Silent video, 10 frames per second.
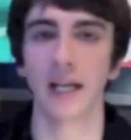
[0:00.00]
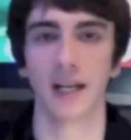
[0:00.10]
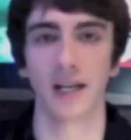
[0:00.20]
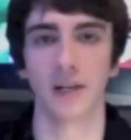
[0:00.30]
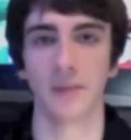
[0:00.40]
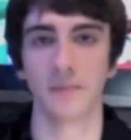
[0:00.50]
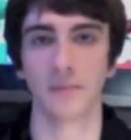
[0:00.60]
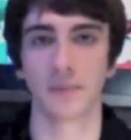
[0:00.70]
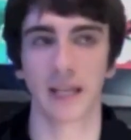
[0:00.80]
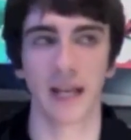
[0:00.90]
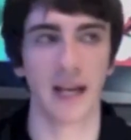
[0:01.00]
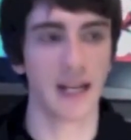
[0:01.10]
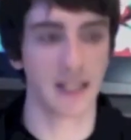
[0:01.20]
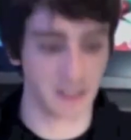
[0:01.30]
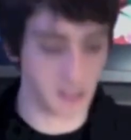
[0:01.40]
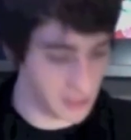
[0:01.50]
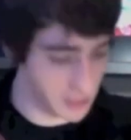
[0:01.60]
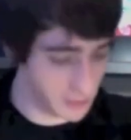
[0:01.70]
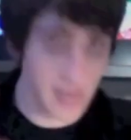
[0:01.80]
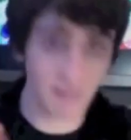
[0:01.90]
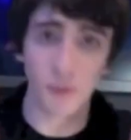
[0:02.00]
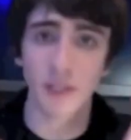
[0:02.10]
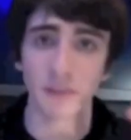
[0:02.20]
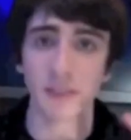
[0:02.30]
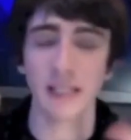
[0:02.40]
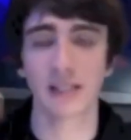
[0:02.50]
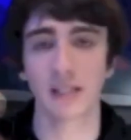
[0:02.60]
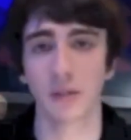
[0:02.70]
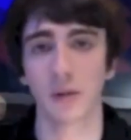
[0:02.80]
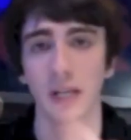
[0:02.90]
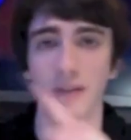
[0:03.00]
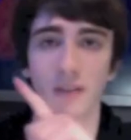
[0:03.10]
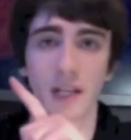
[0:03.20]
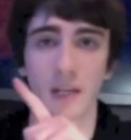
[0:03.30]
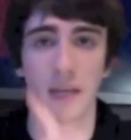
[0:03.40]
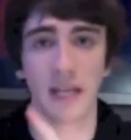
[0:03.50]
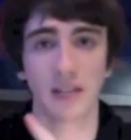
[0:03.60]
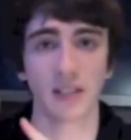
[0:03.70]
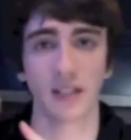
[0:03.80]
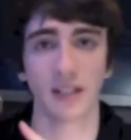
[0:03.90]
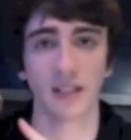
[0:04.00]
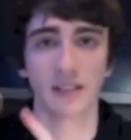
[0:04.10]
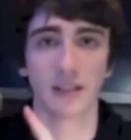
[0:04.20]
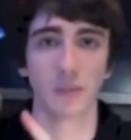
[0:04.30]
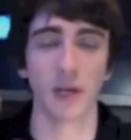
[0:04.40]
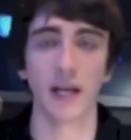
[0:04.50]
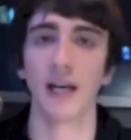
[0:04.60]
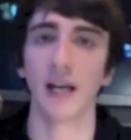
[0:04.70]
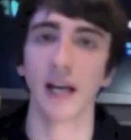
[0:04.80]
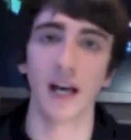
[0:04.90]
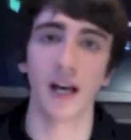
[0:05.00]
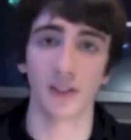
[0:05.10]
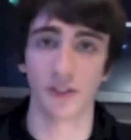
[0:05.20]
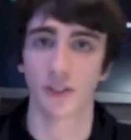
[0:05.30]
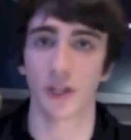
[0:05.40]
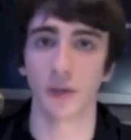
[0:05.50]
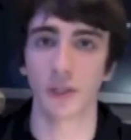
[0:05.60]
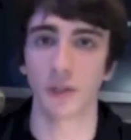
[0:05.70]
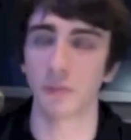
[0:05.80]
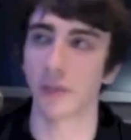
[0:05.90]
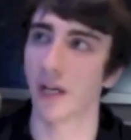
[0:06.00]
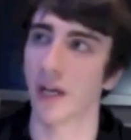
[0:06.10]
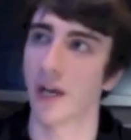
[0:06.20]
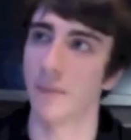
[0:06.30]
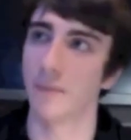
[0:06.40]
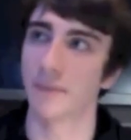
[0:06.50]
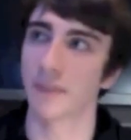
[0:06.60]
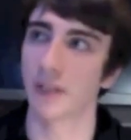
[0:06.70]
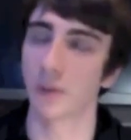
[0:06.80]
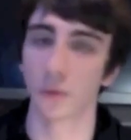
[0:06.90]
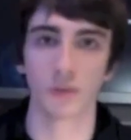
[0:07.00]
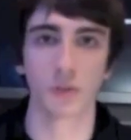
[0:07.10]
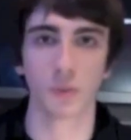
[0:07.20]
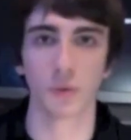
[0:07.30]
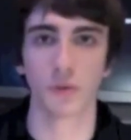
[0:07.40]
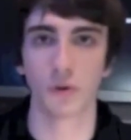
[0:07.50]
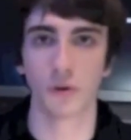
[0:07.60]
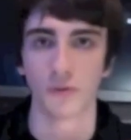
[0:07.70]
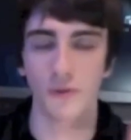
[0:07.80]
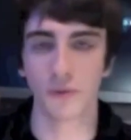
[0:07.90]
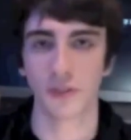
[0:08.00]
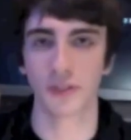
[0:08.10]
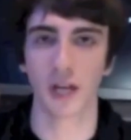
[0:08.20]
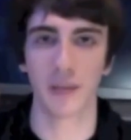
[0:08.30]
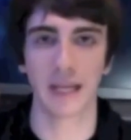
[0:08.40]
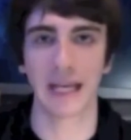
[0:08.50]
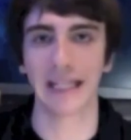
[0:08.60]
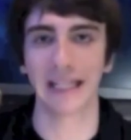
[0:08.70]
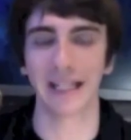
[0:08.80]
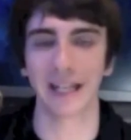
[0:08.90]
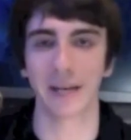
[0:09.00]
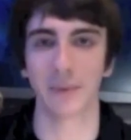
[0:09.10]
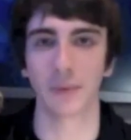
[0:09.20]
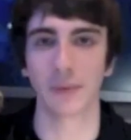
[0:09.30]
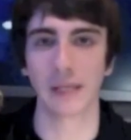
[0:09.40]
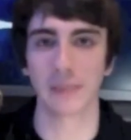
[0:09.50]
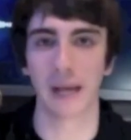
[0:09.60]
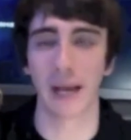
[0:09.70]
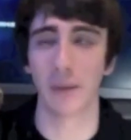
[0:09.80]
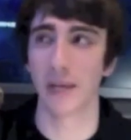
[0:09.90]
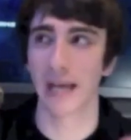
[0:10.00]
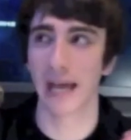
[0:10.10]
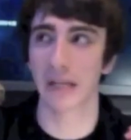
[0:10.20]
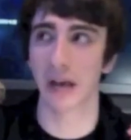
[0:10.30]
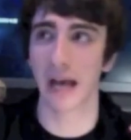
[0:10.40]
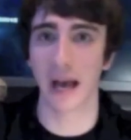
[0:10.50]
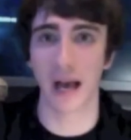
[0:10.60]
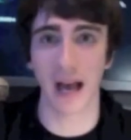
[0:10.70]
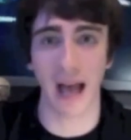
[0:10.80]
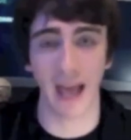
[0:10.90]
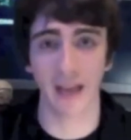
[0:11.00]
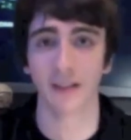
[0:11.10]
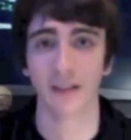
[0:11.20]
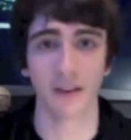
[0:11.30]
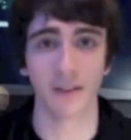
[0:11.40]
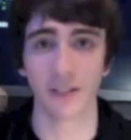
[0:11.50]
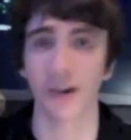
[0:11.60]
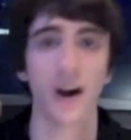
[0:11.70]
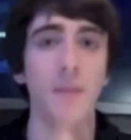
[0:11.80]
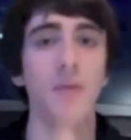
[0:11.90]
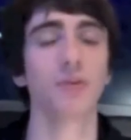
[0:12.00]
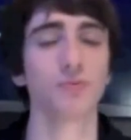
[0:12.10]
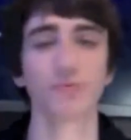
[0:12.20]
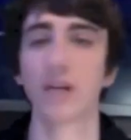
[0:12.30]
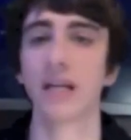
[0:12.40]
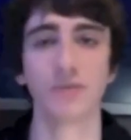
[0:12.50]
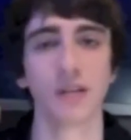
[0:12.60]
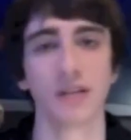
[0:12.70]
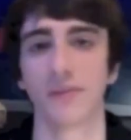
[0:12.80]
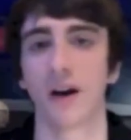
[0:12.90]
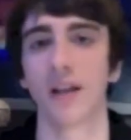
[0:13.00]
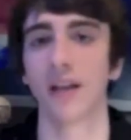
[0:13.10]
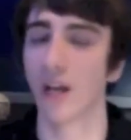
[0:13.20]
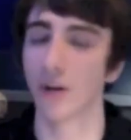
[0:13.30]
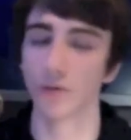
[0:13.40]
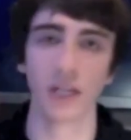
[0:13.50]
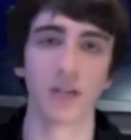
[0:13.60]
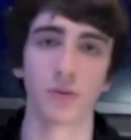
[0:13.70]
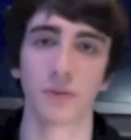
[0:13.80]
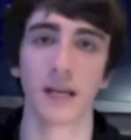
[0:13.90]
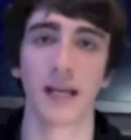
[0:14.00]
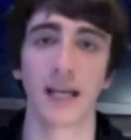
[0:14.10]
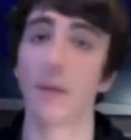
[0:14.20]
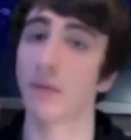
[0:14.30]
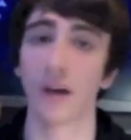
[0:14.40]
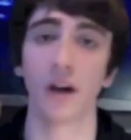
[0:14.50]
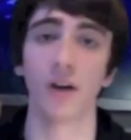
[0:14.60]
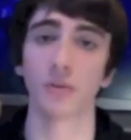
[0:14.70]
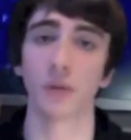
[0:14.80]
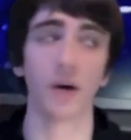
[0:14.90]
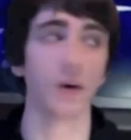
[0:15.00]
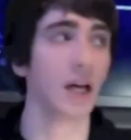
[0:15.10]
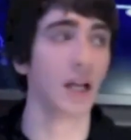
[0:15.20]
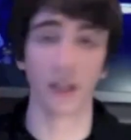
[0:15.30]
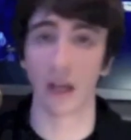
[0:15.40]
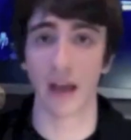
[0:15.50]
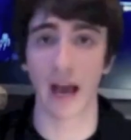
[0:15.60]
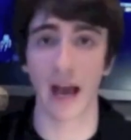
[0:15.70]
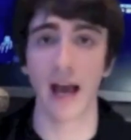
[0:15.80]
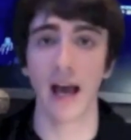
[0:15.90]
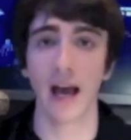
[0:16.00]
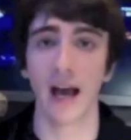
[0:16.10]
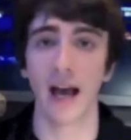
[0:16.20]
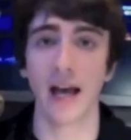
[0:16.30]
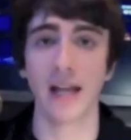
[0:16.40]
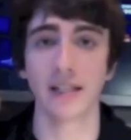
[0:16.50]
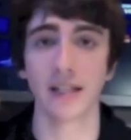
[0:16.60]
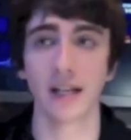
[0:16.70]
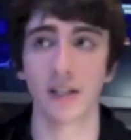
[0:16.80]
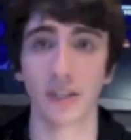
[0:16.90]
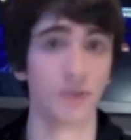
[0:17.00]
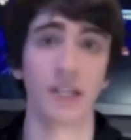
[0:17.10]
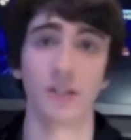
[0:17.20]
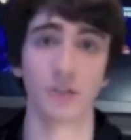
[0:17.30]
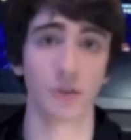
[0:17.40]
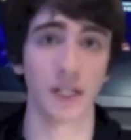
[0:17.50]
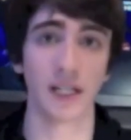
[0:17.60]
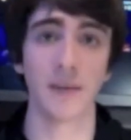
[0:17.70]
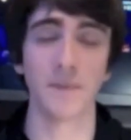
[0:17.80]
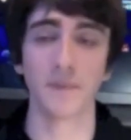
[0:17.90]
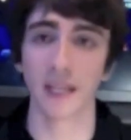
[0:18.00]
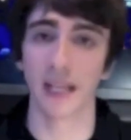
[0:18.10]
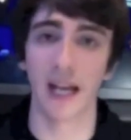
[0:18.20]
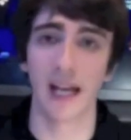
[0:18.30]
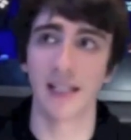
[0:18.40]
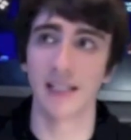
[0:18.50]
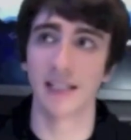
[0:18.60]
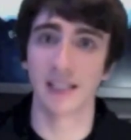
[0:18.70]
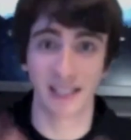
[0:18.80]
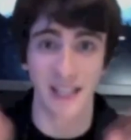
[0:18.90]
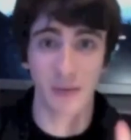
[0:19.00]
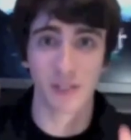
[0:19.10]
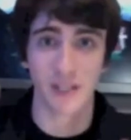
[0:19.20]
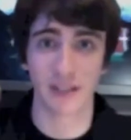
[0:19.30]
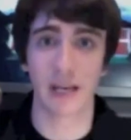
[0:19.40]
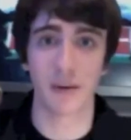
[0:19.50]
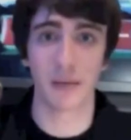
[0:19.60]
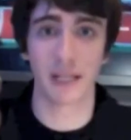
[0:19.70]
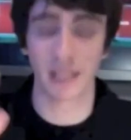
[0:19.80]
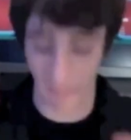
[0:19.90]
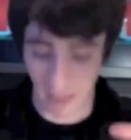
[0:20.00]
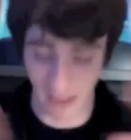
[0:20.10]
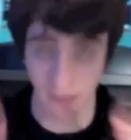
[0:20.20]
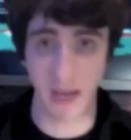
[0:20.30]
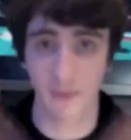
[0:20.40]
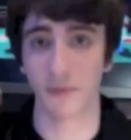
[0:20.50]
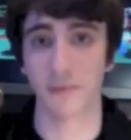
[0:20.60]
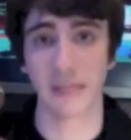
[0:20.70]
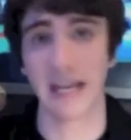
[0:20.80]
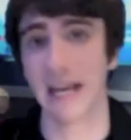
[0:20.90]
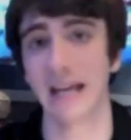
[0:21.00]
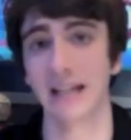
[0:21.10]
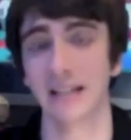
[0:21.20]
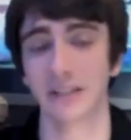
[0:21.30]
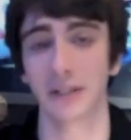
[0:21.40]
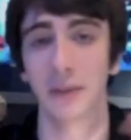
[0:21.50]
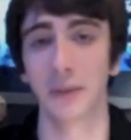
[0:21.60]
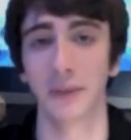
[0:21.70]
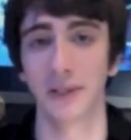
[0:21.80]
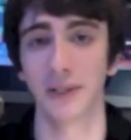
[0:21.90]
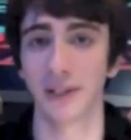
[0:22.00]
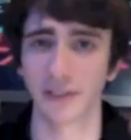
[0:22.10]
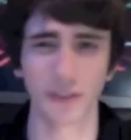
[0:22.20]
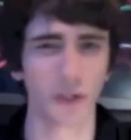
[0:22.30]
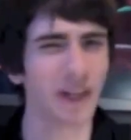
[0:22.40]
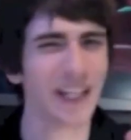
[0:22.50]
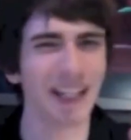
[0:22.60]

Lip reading: And I don't have it with me, so I'll have like a picture somewhere to show you. But Lord of the Rings: War in the North, we started playing it a couple of weeks back, and we had like a hell of a time. Really fun, really cool to play a game with her as well, like that, and she really enjoyed it. And so that was another game I picked up, but I don't have with me here, so sorry.